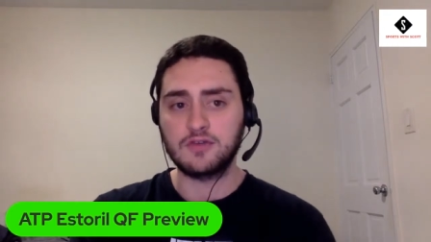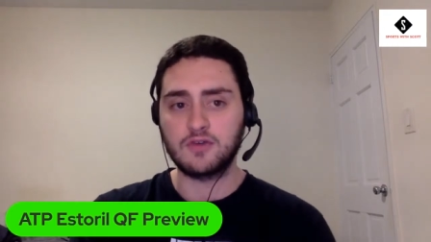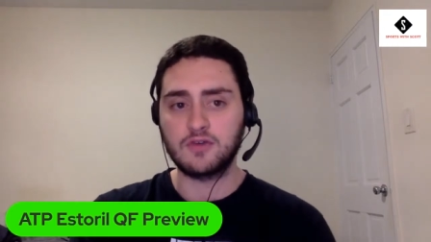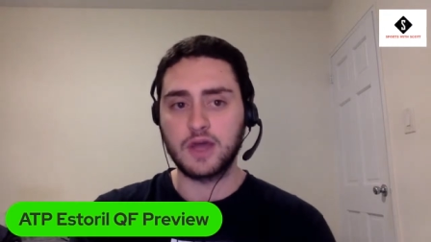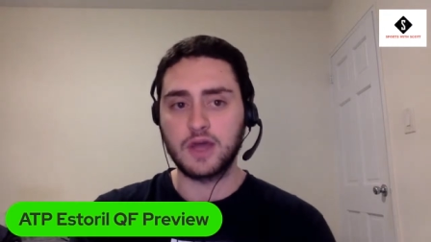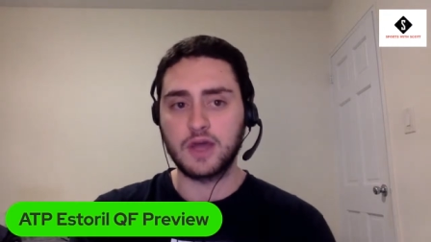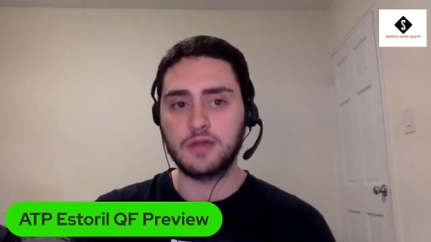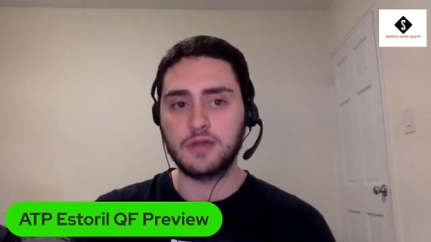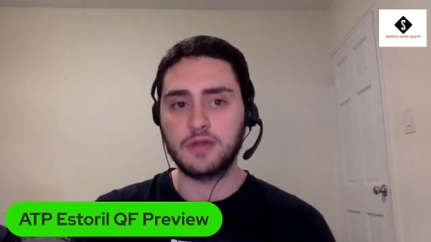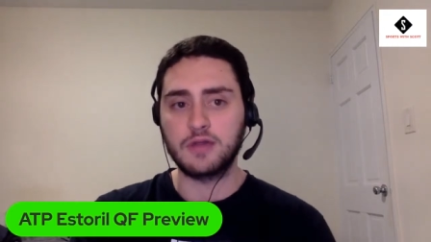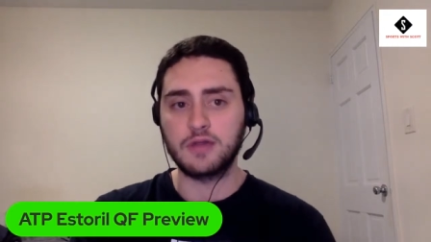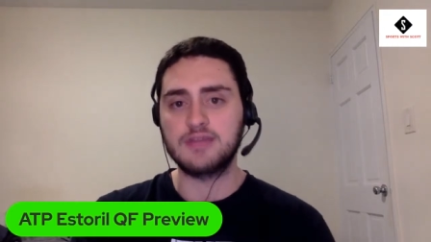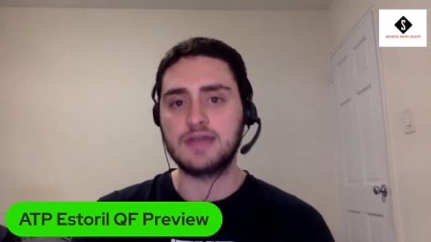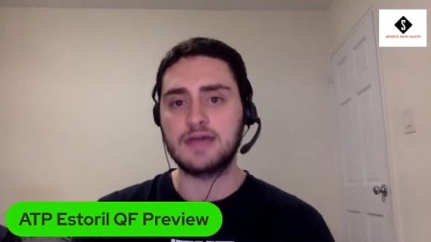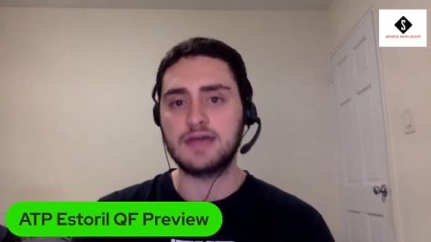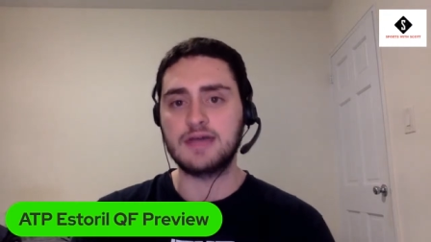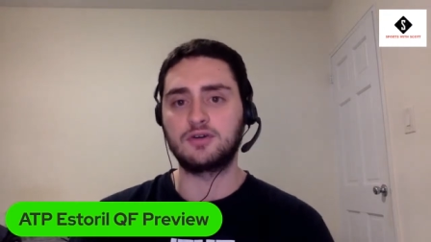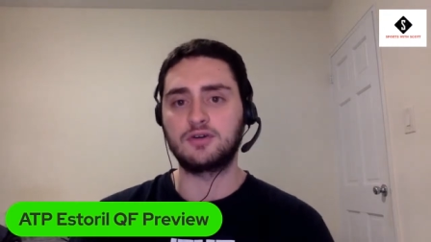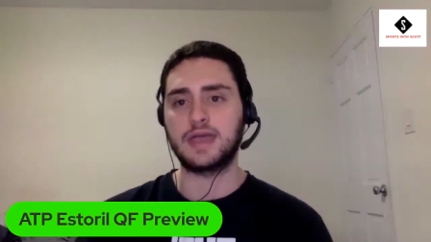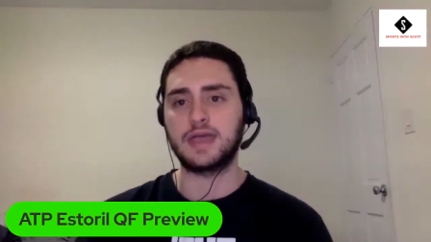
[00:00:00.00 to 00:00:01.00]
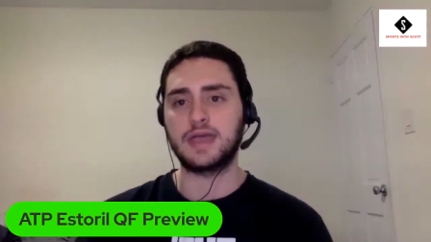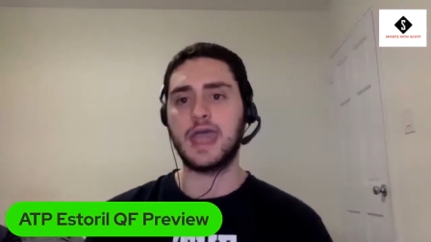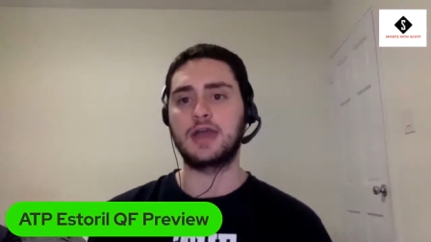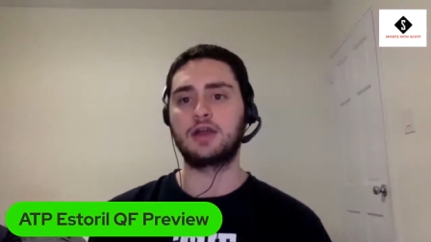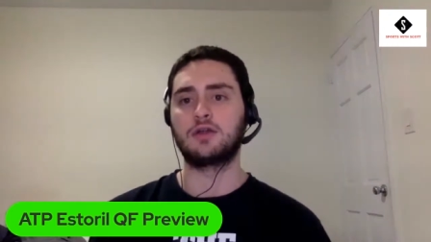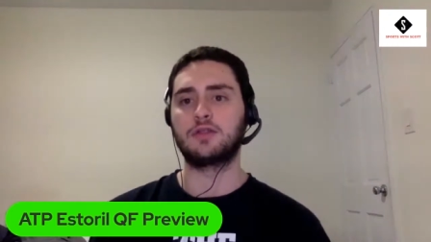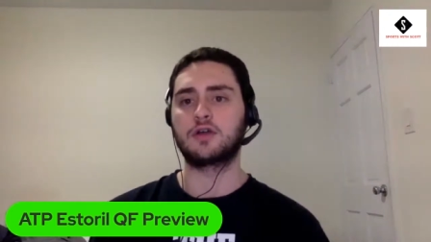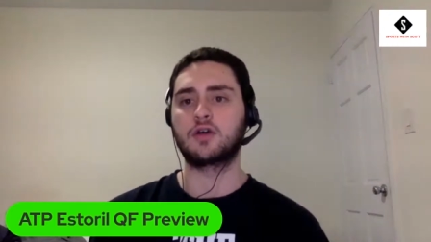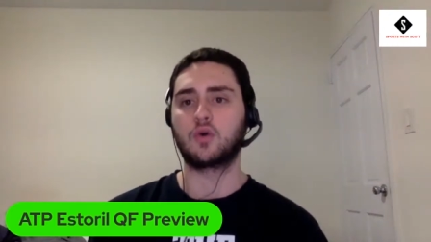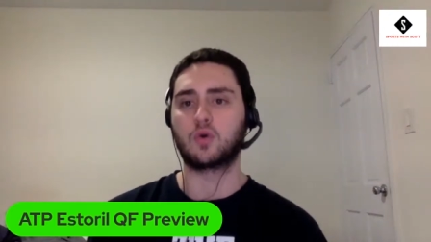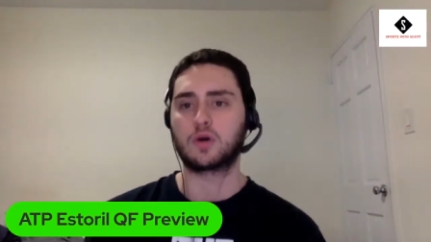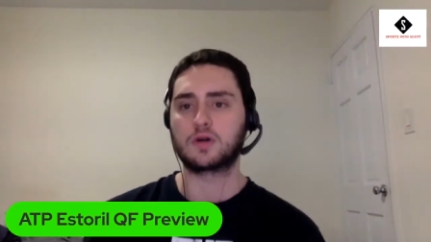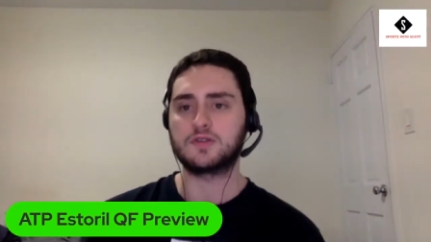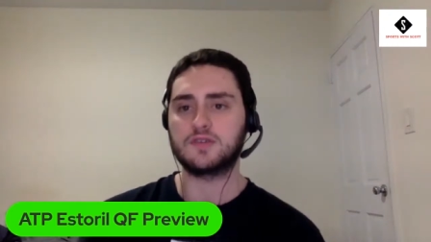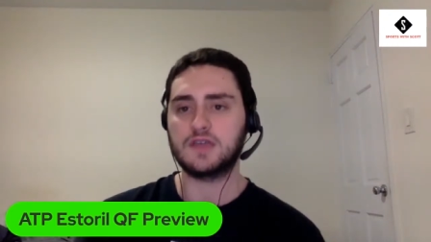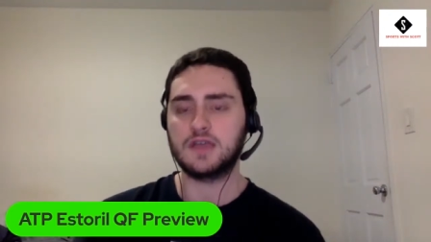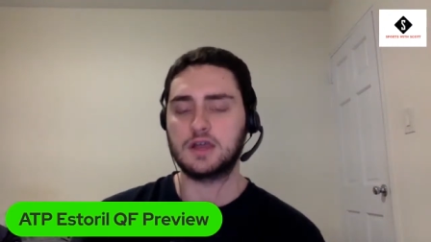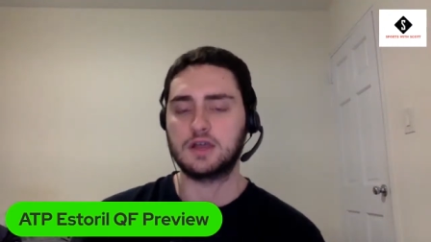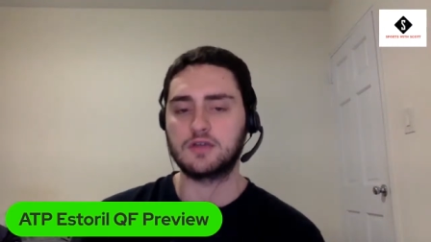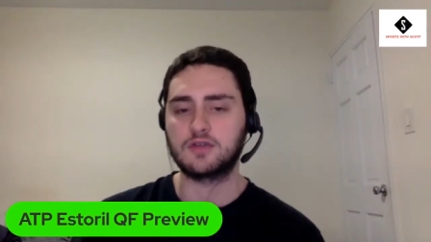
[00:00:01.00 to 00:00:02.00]
so I know that he can definitely handle the
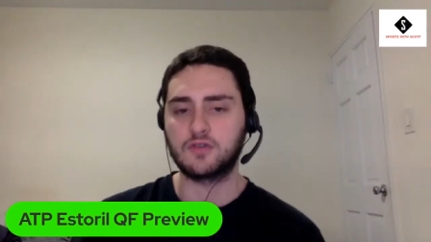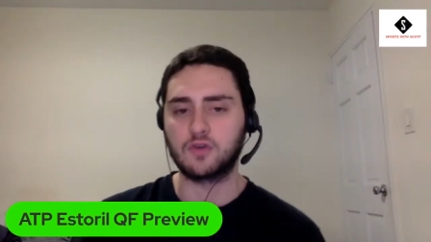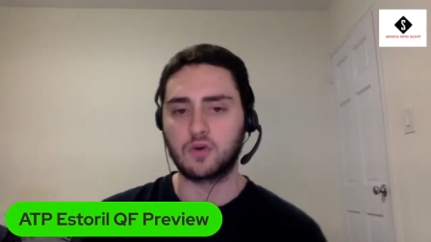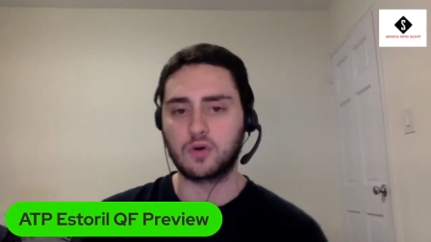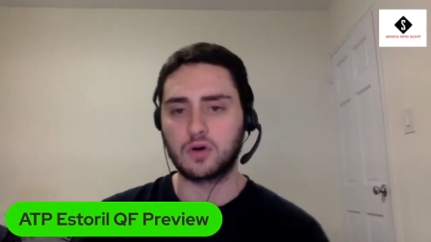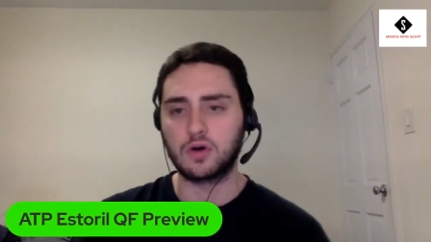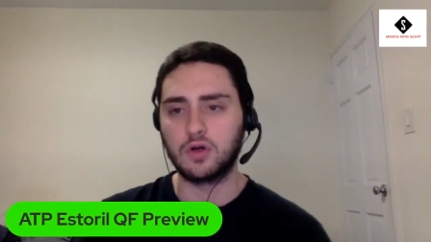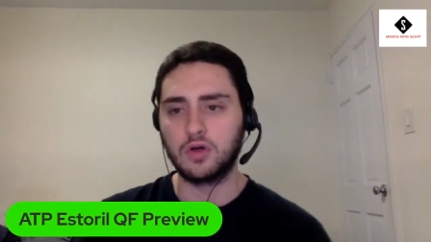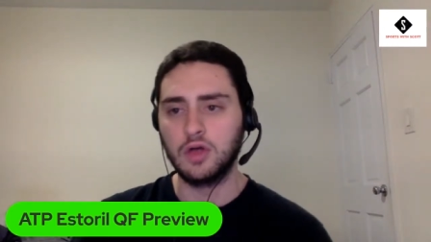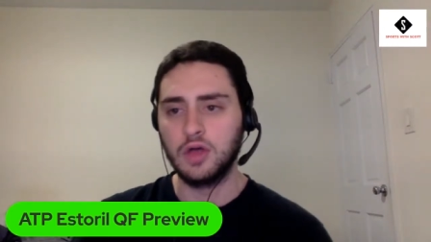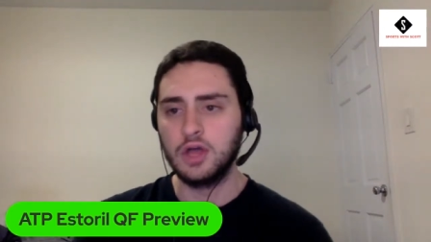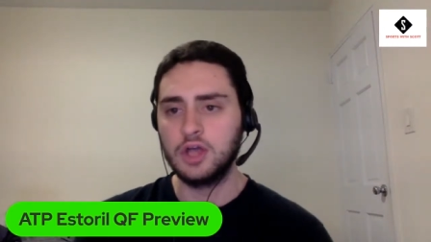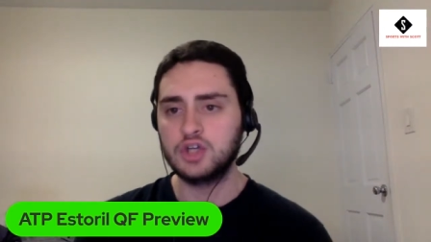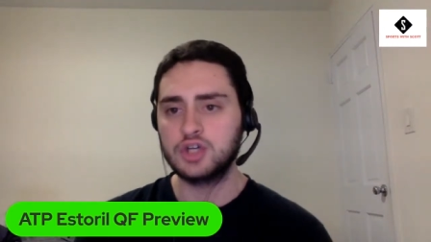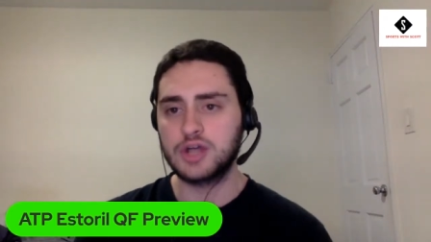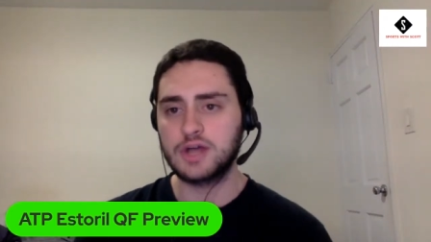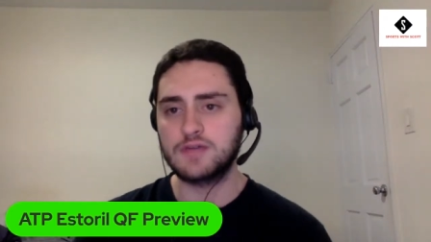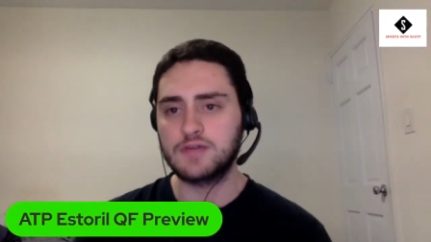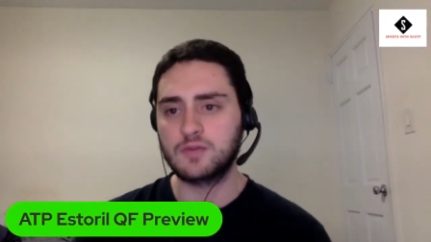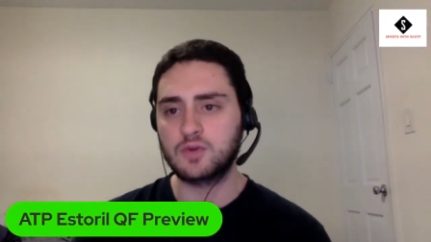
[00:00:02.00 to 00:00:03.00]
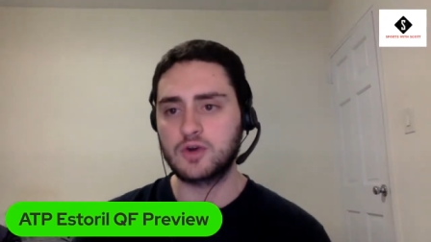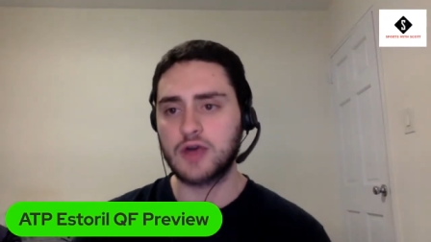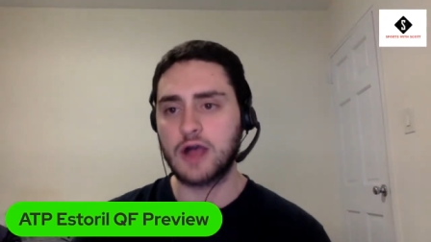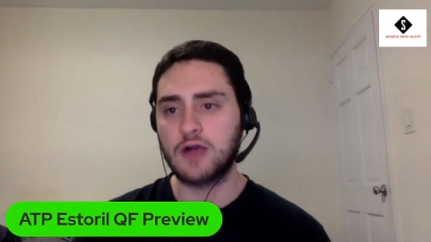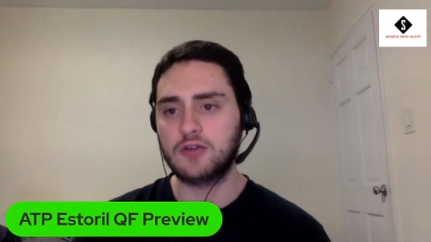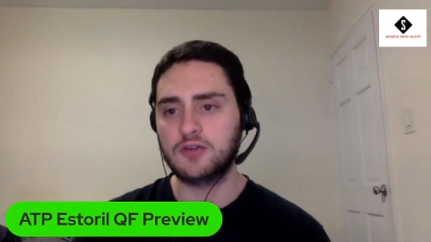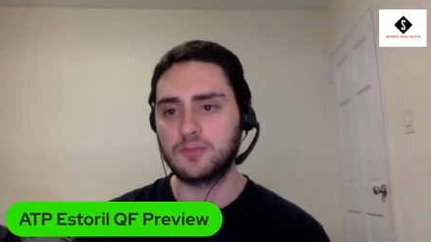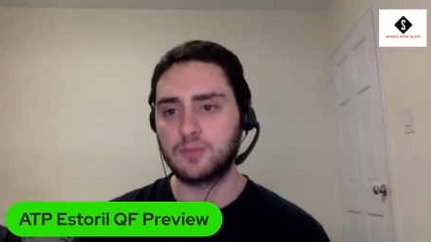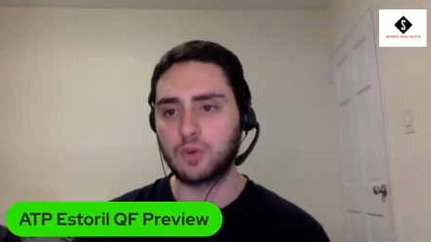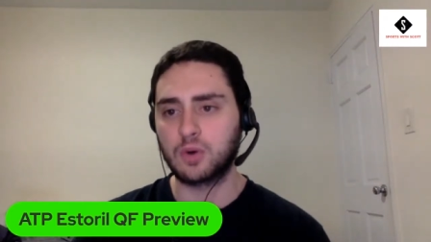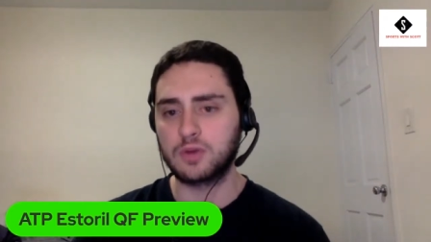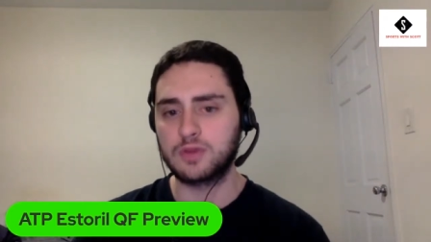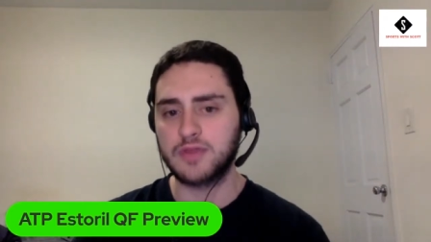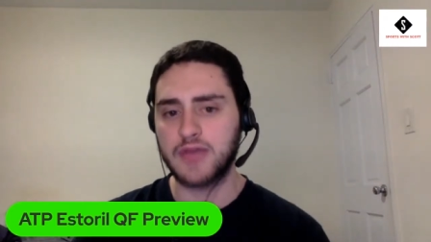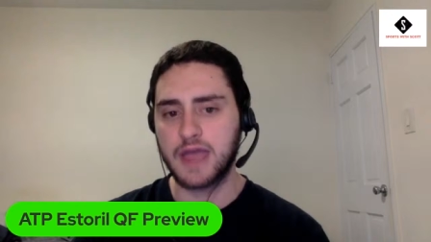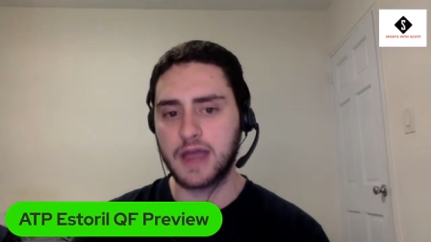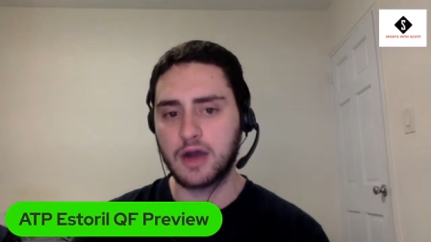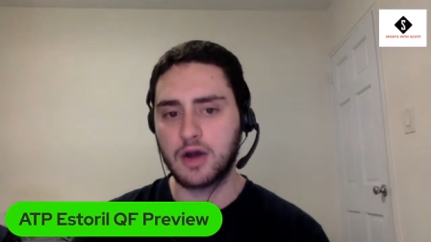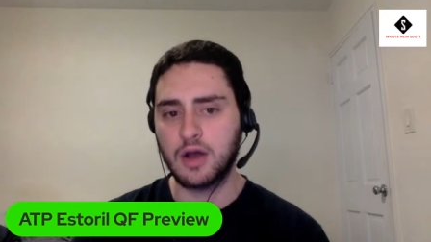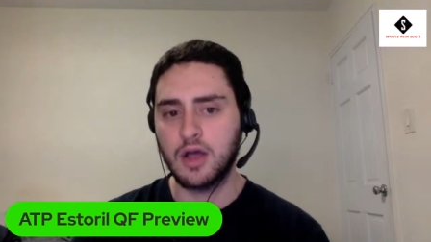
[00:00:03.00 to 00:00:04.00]
courts in Estoril. Should have some crowd support
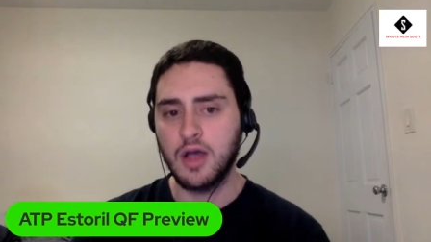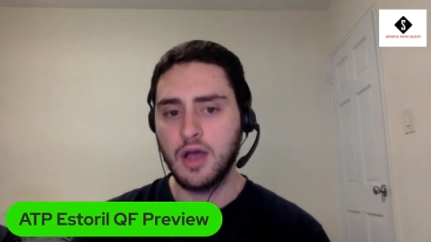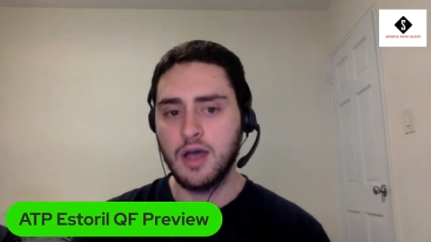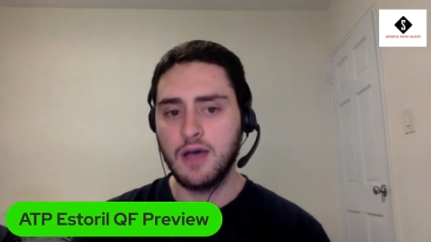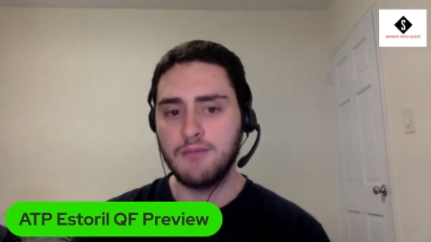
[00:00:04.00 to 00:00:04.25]
there.